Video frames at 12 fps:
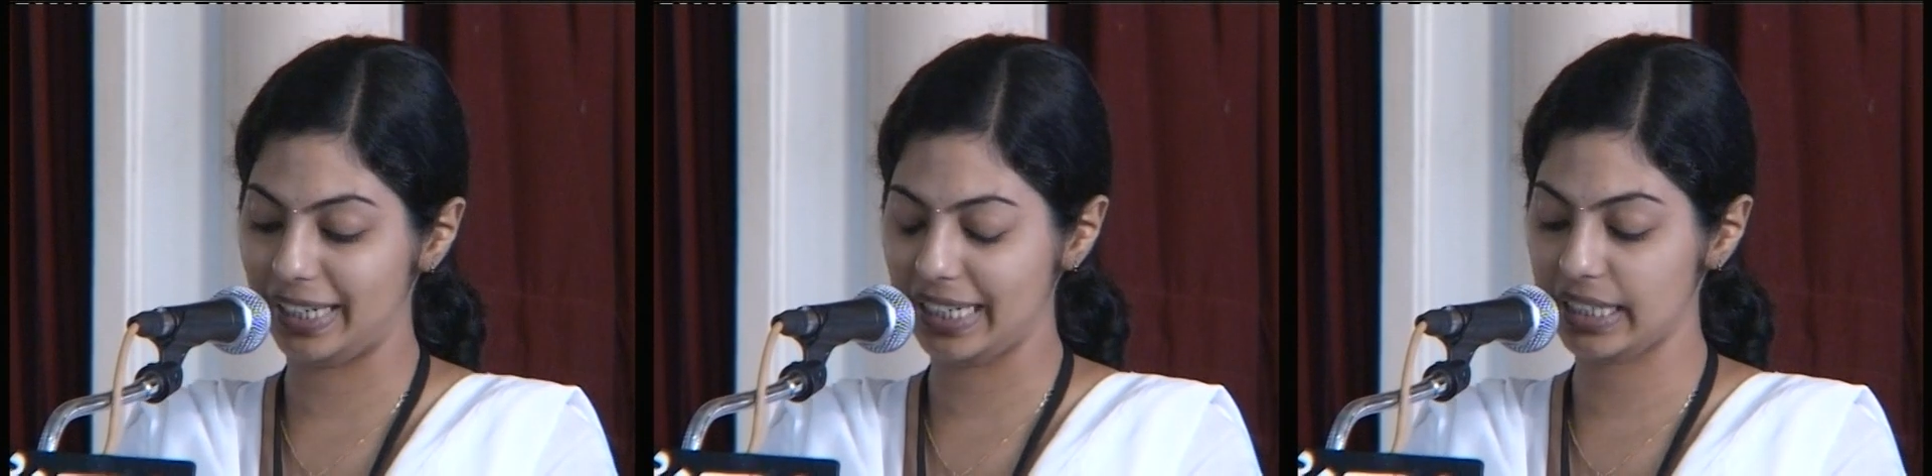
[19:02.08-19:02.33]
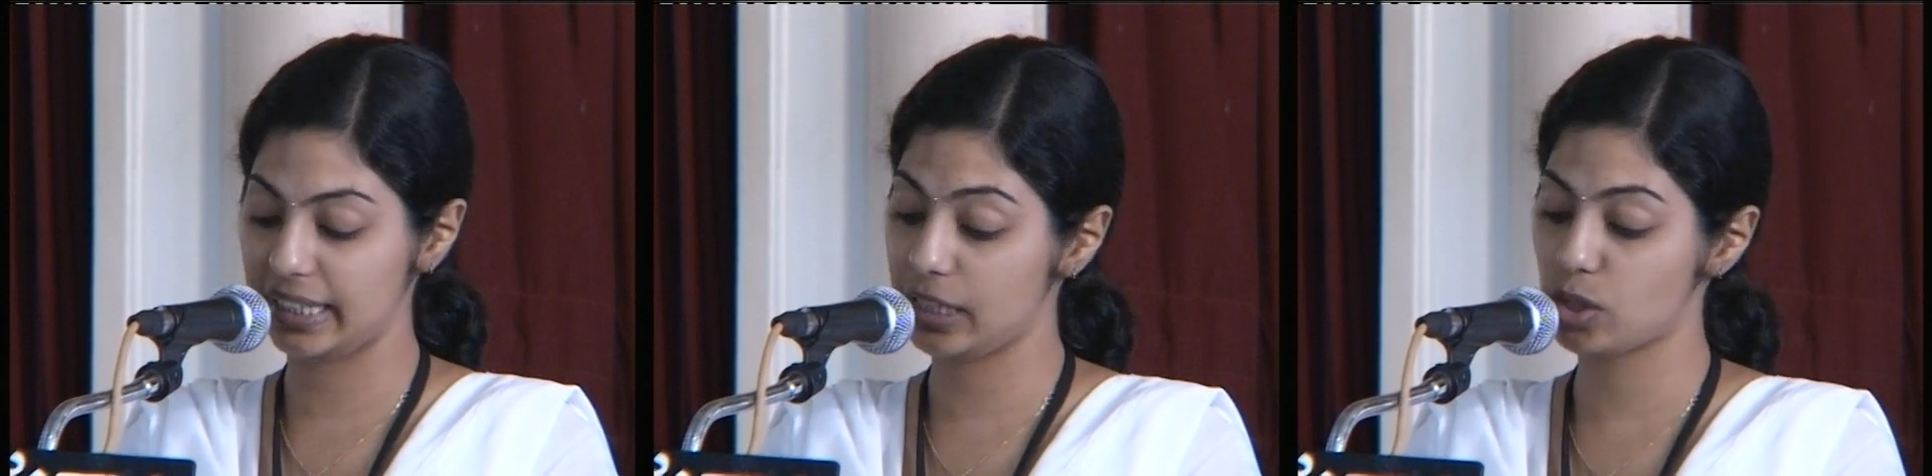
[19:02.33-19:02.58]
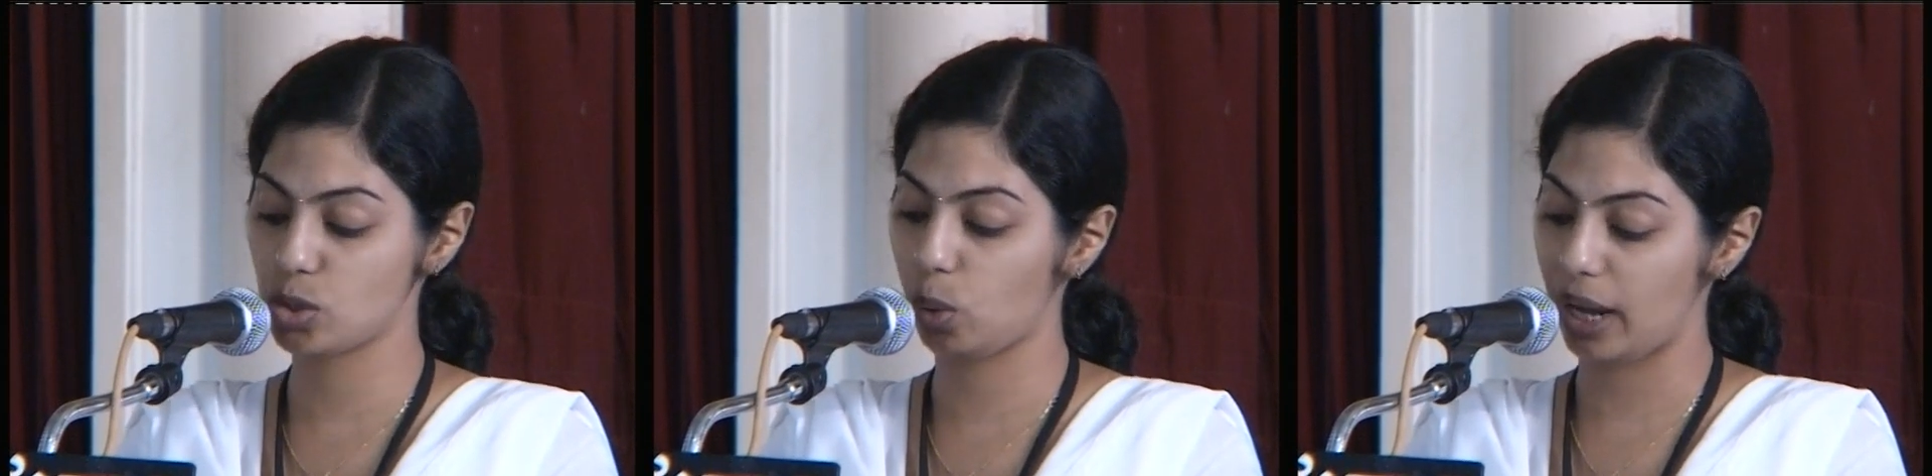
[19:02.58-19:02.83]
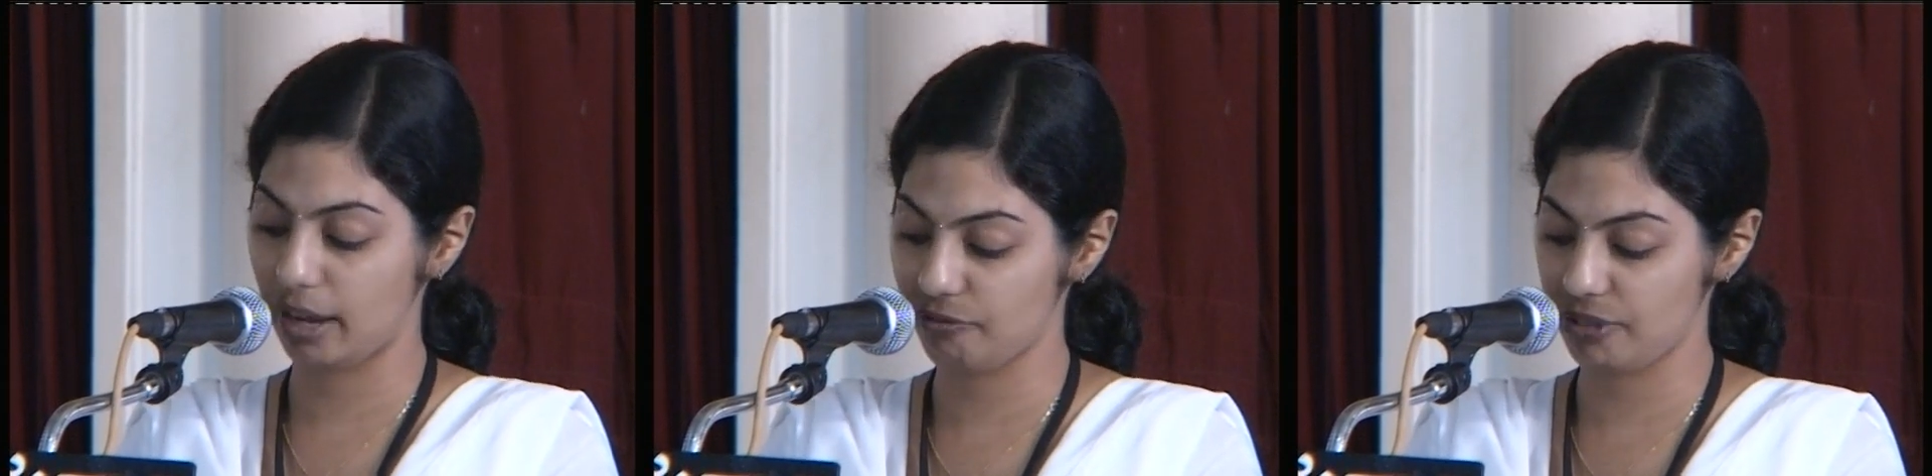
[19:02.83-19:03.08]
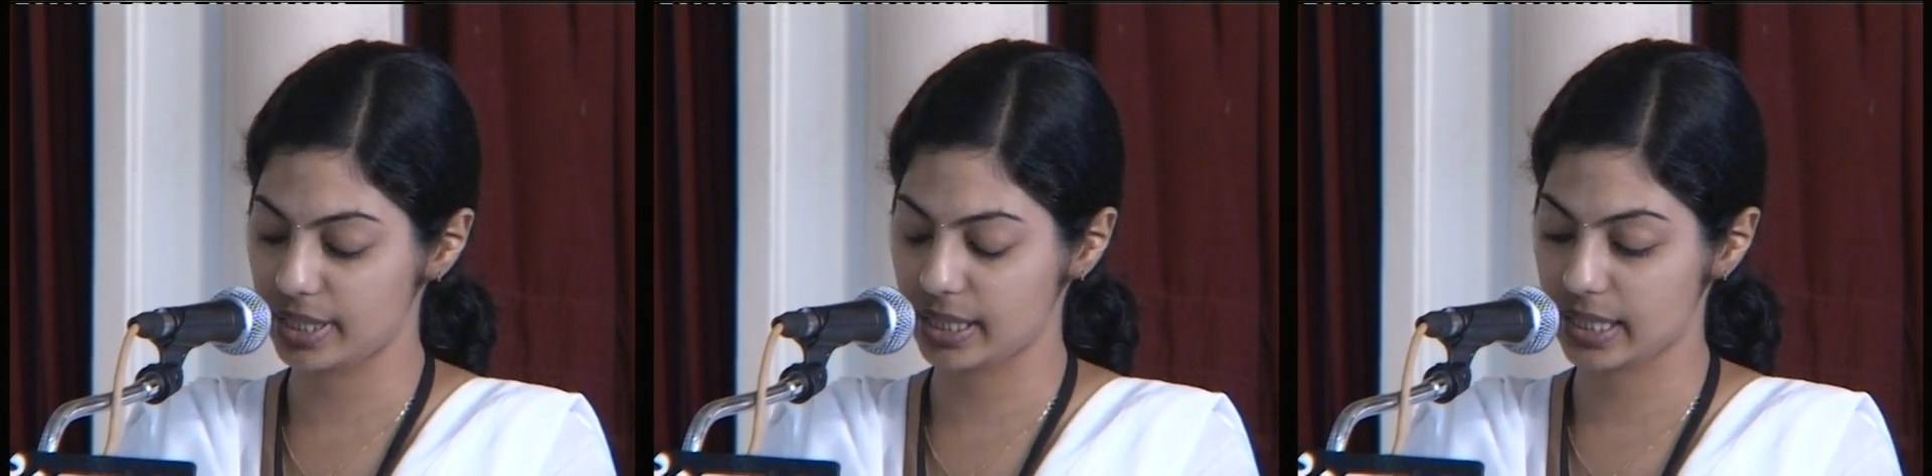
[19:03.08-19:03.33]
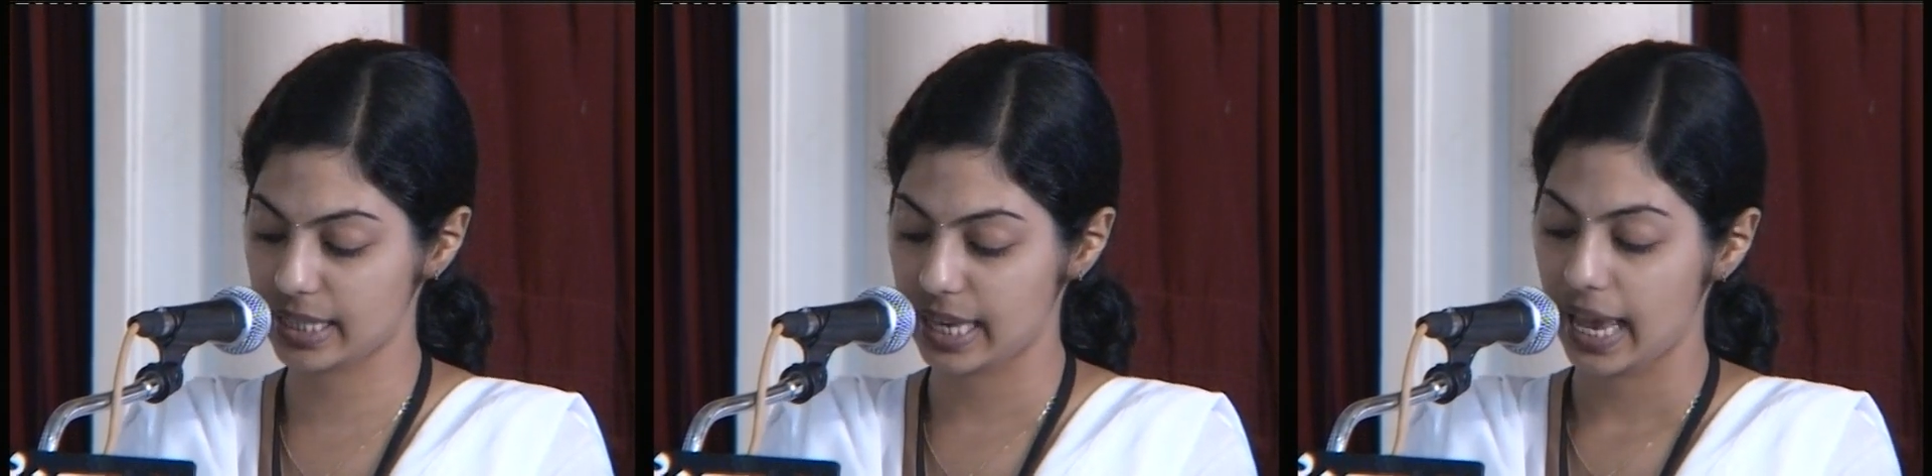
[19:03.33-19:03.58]
being needs no
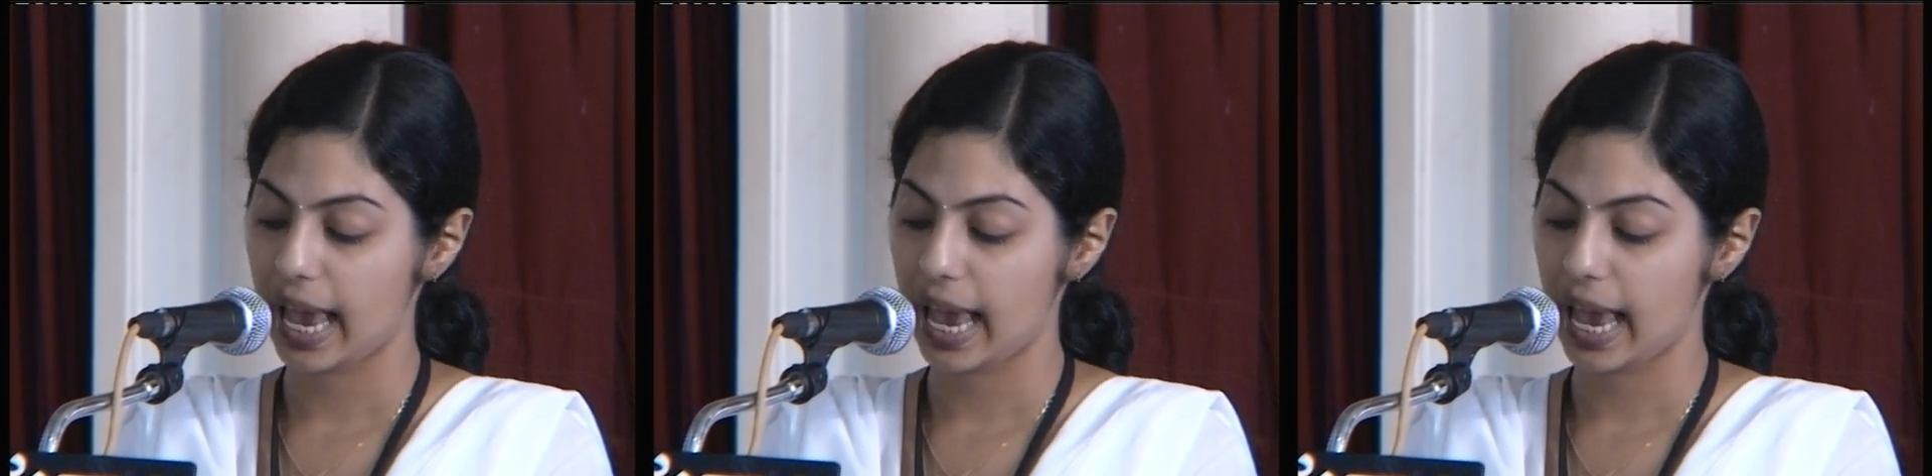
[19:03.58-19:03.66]
emphasis,